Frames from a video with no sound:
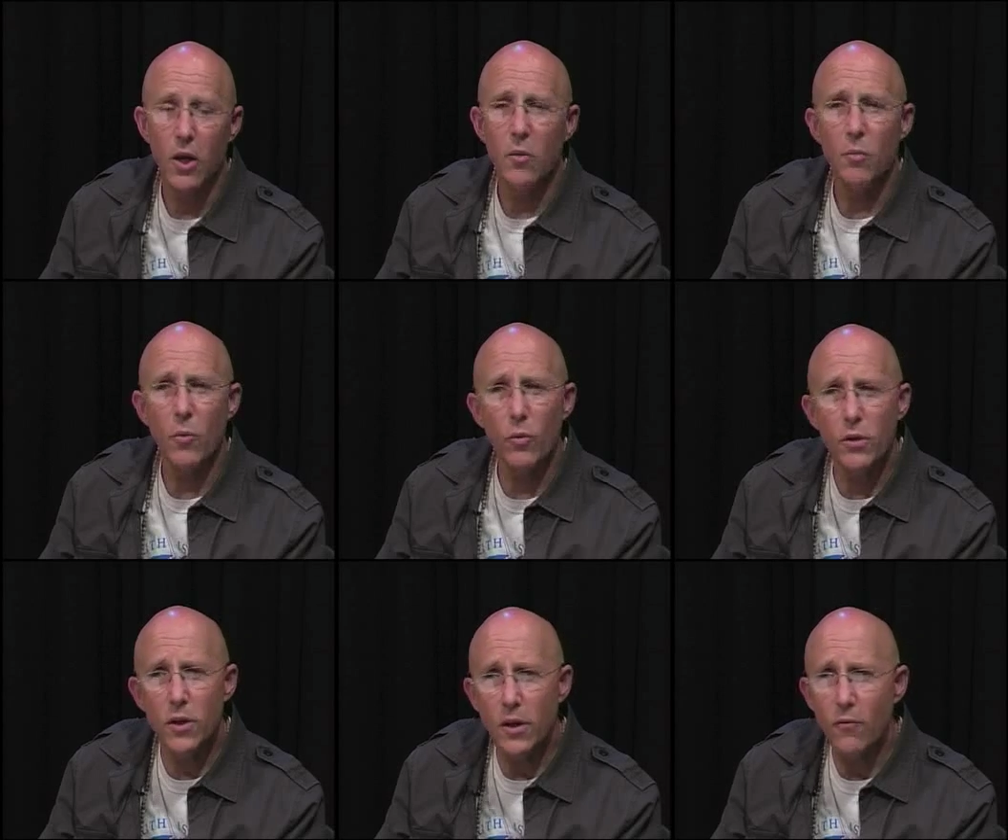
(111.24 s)
But we
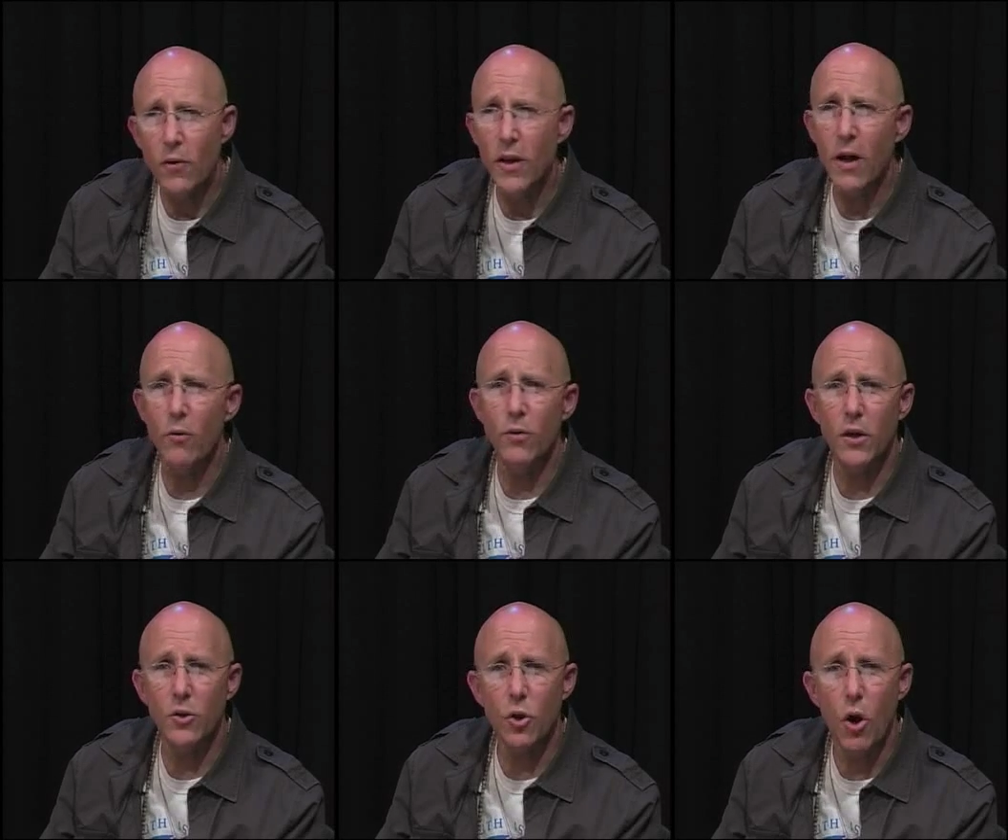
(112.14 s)
did every now and then
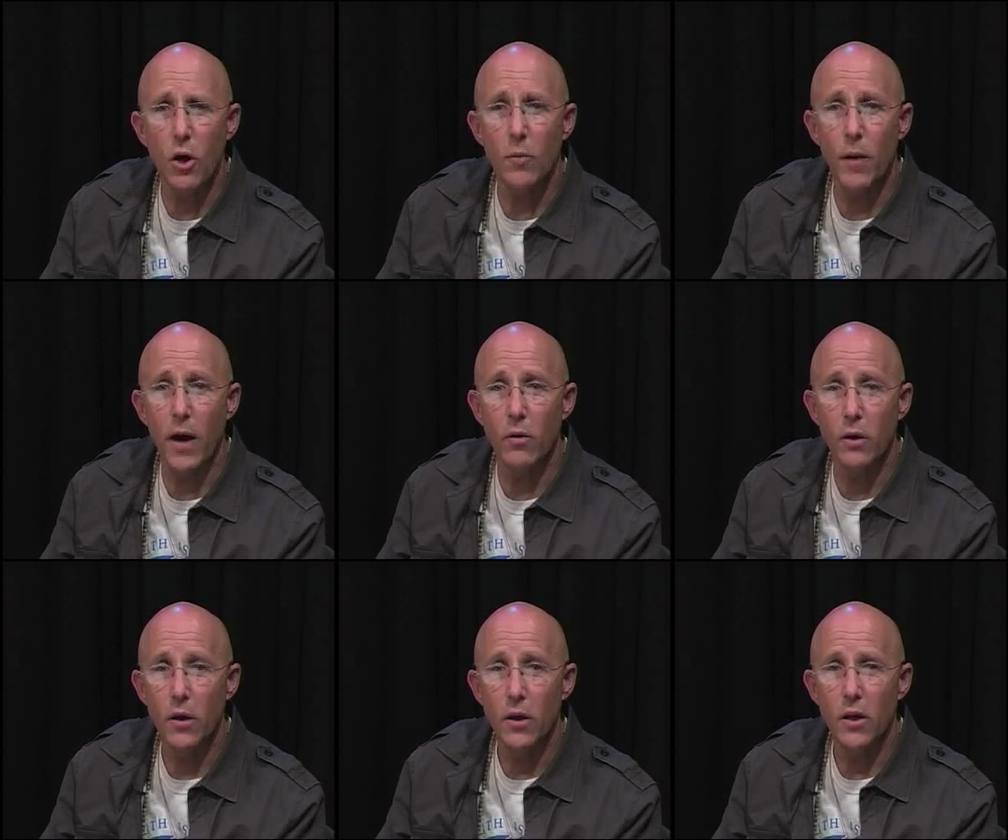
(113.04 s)
talk about
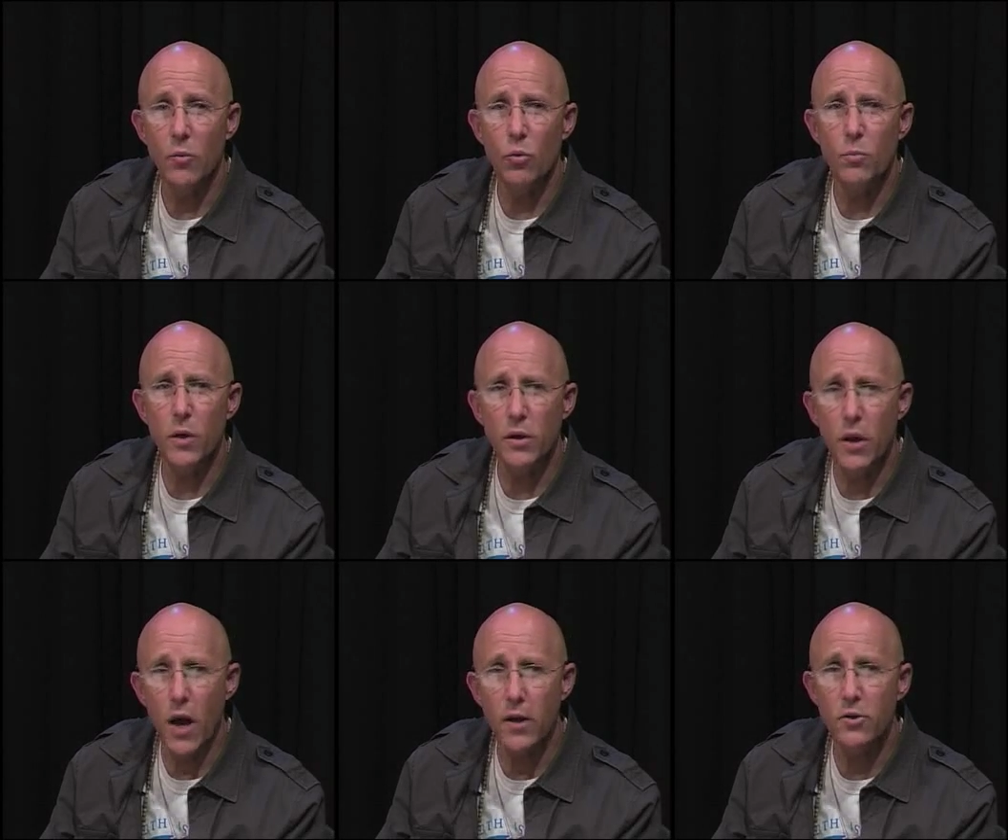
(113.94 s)
it would be
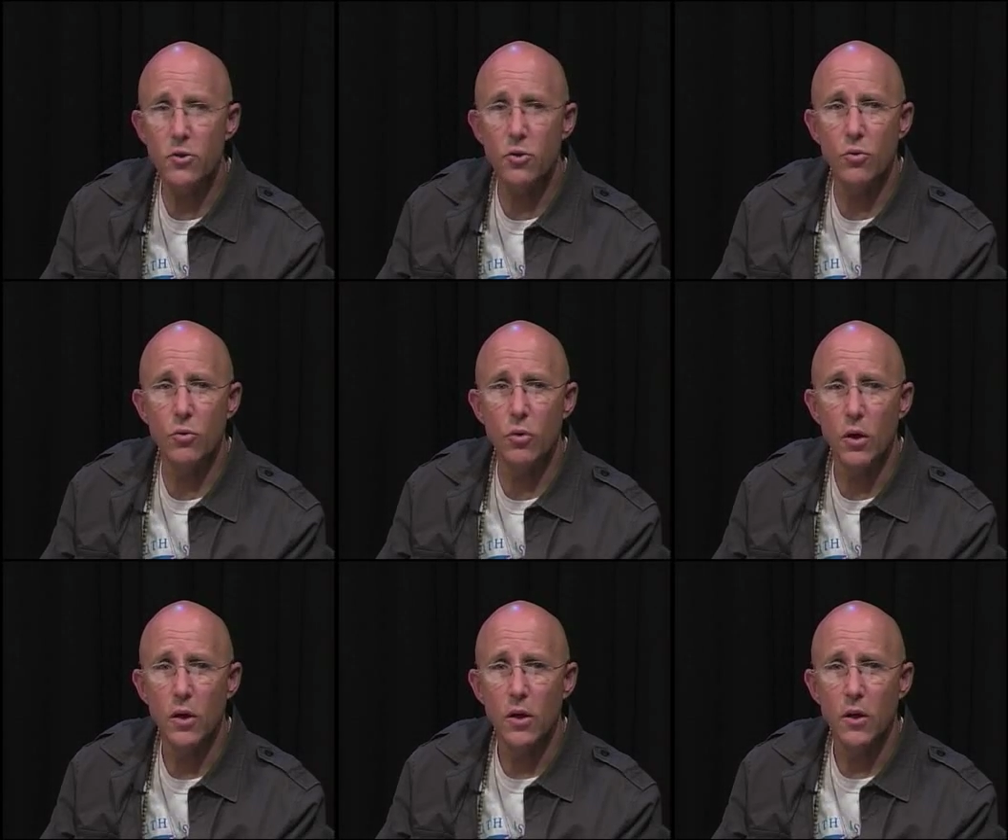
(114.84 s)
nice to
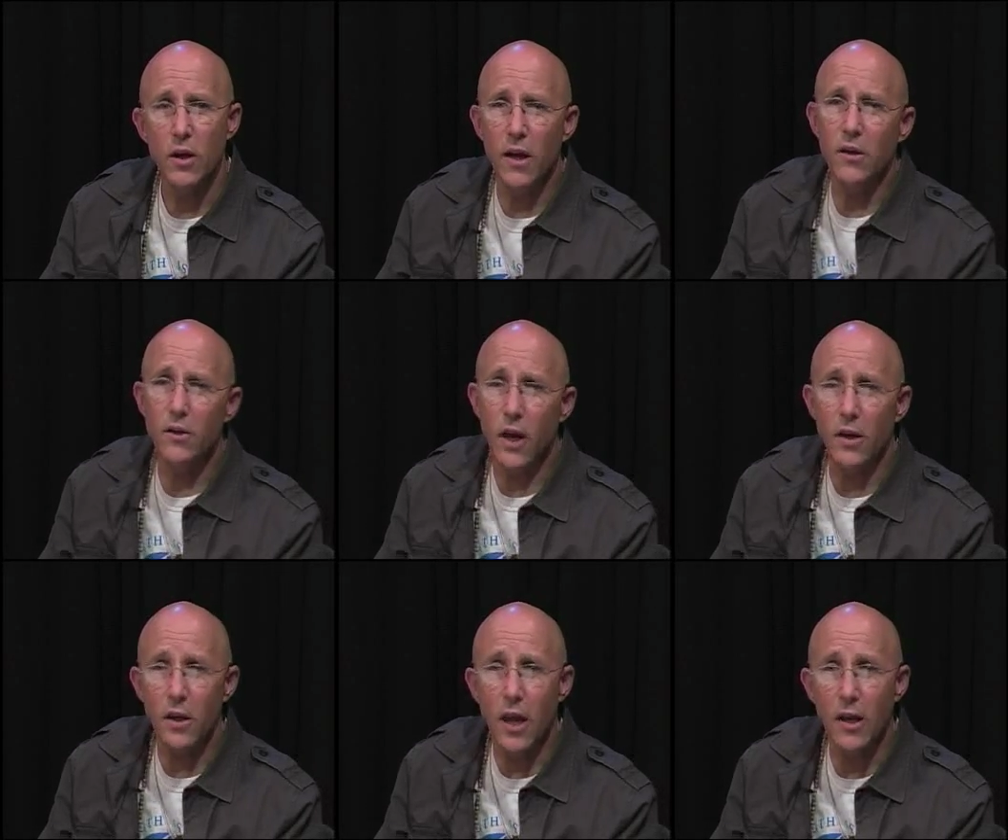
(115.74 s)
get a
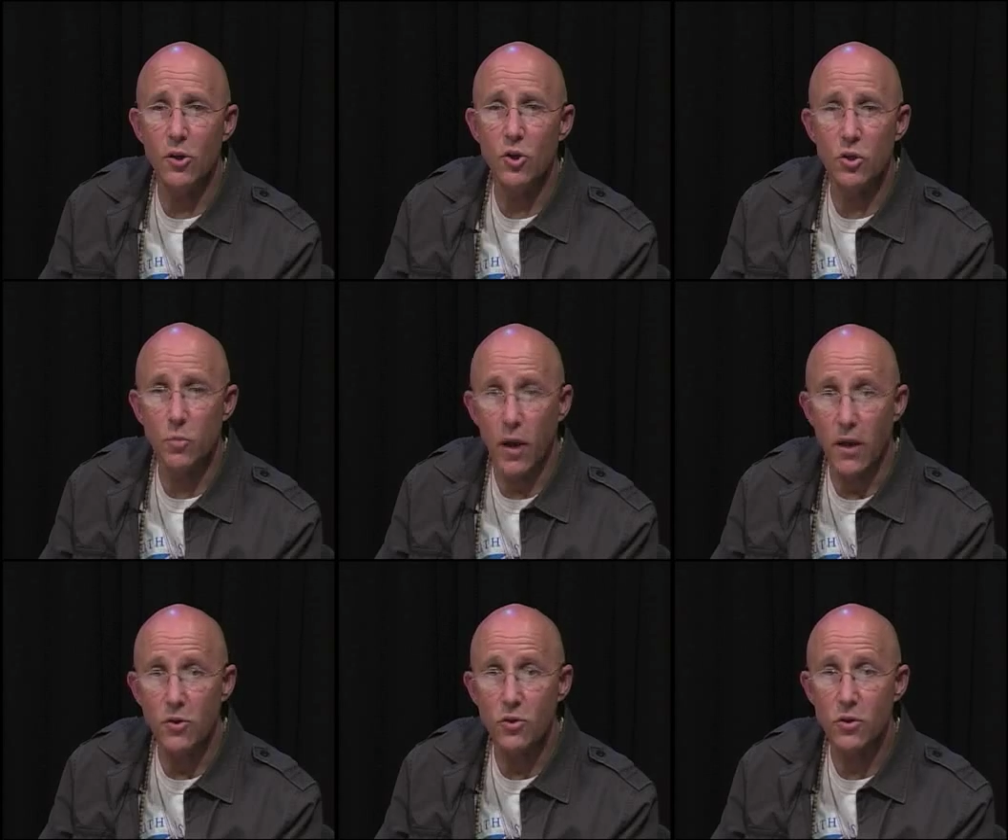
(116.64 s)
dedicated
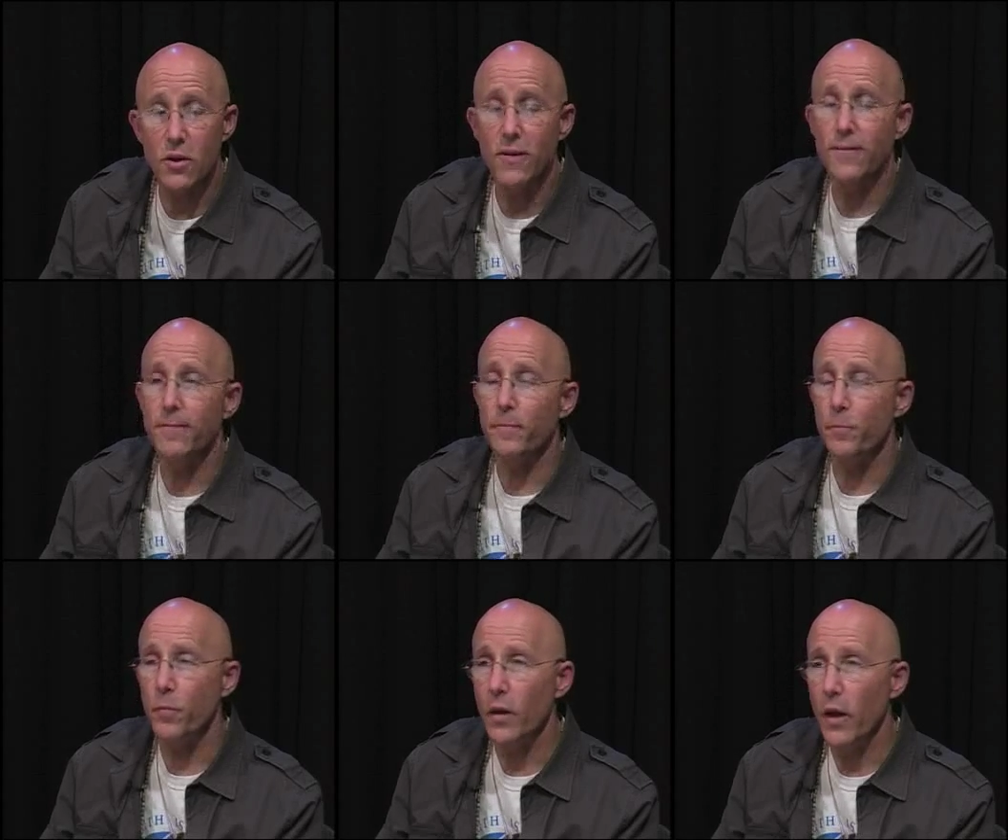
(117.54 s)
space.
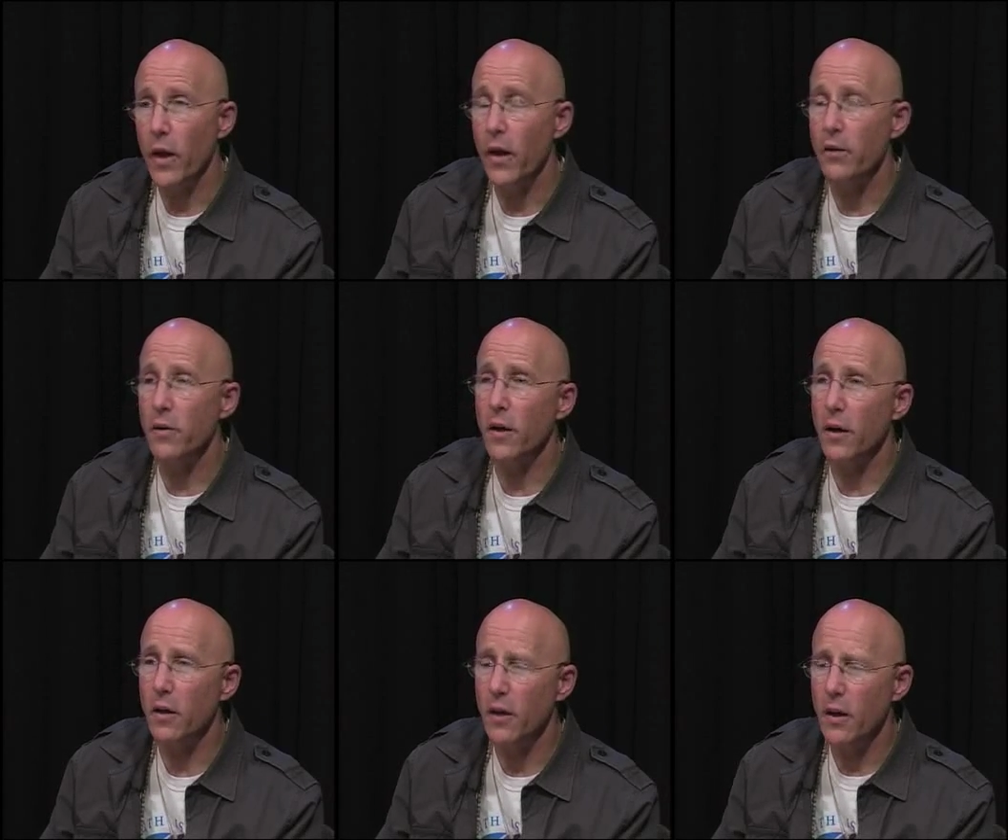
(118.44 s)
And
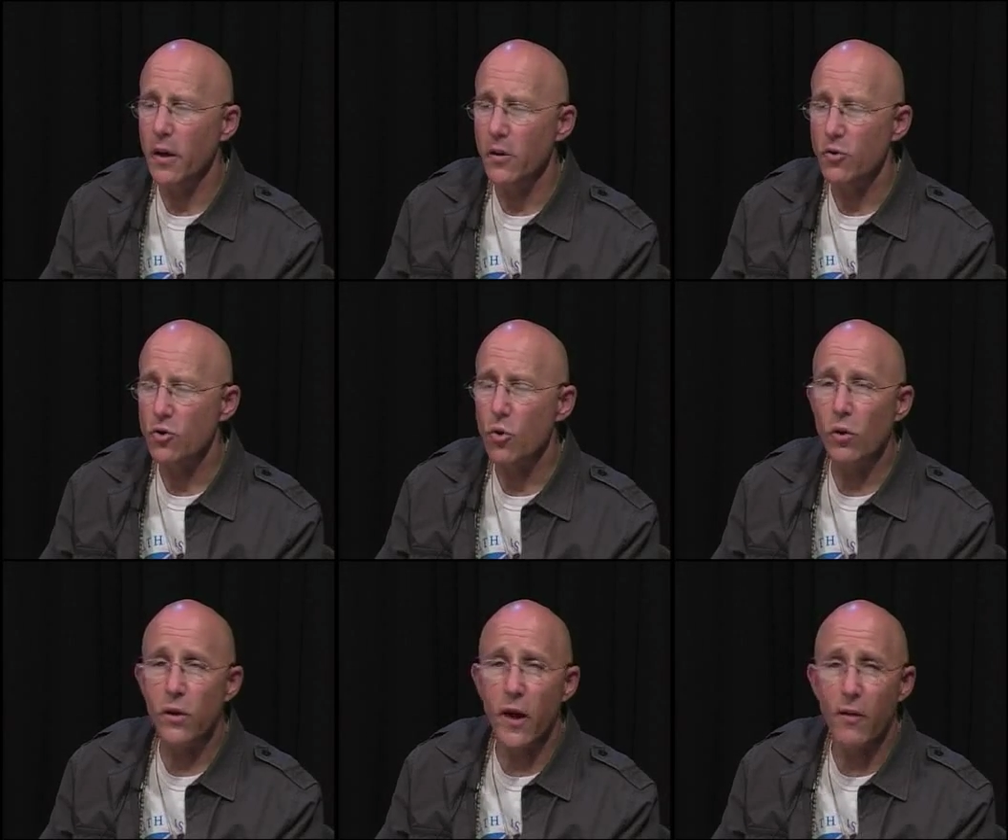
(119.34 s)

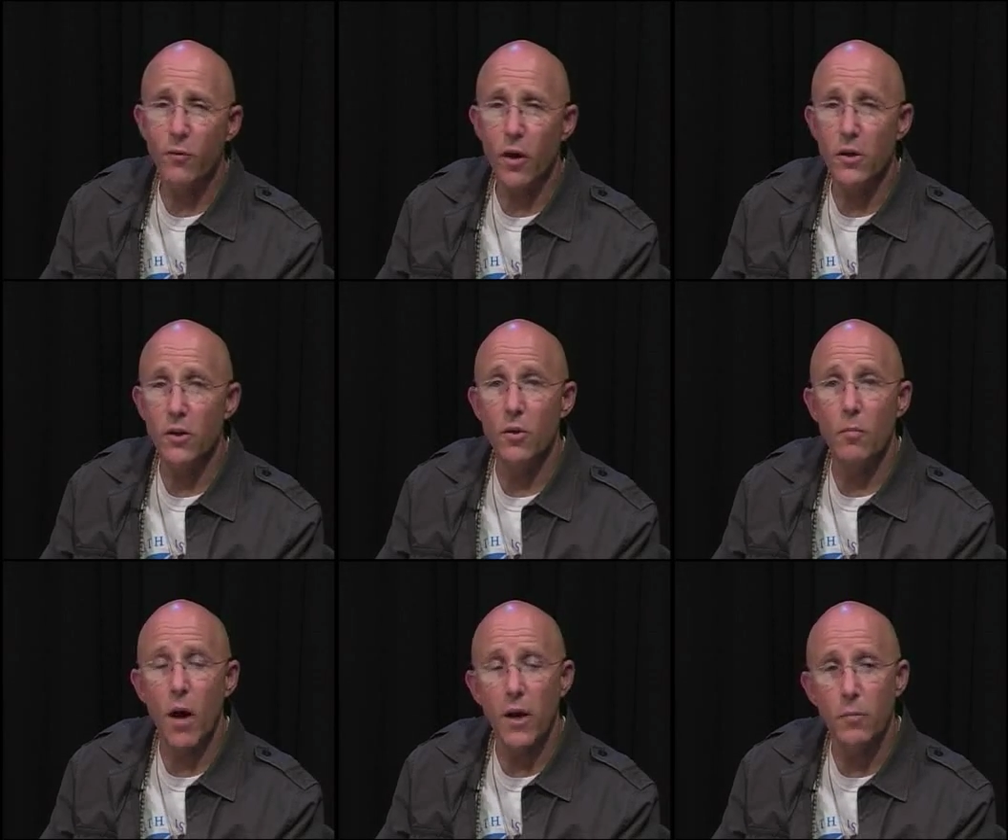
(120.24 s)
shortly after I did the
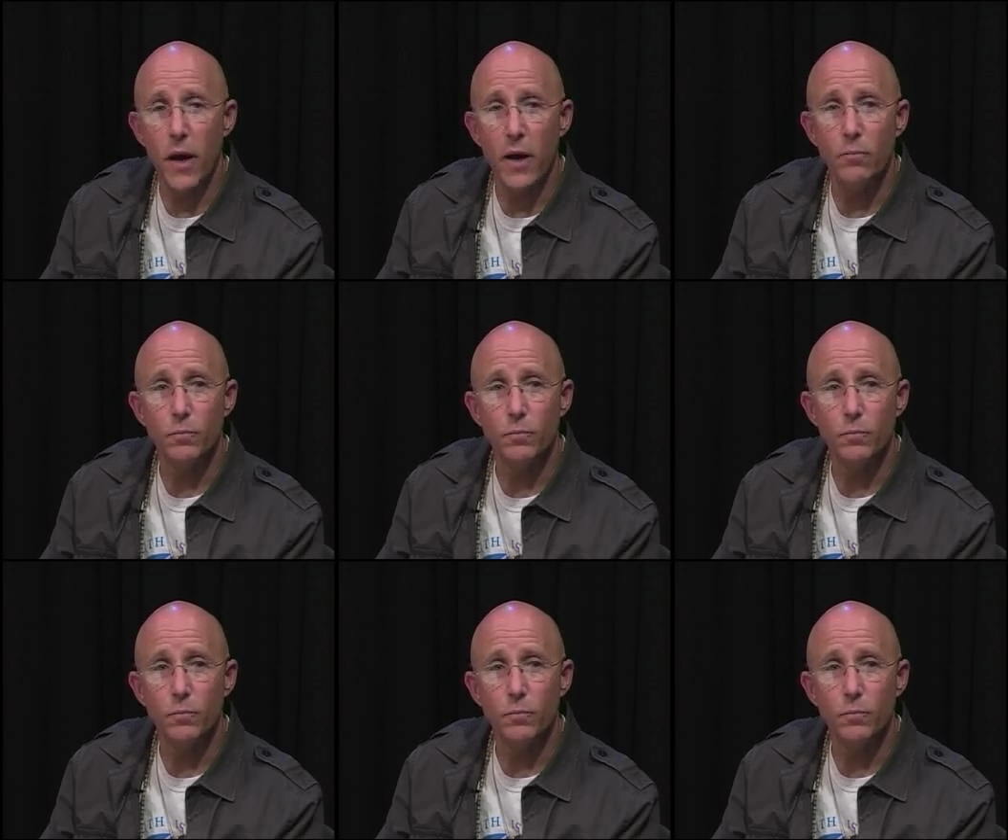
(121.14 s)
mind map,